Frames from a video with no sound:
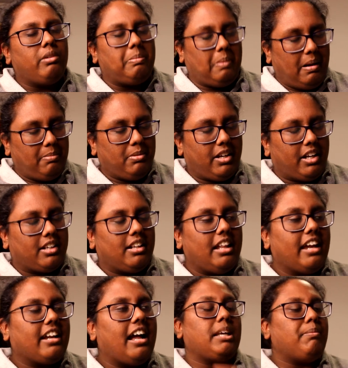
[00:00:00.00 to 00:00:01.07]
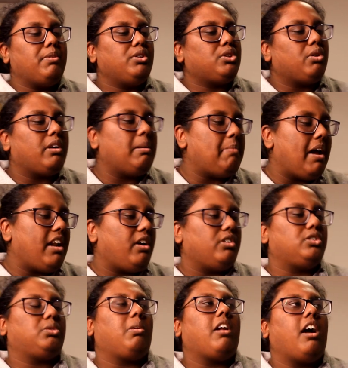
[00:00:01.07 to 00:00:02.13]
Republic, like, someone was talking about it
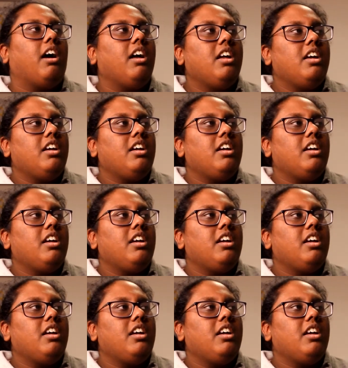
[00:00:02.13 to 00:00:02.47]
on Twitter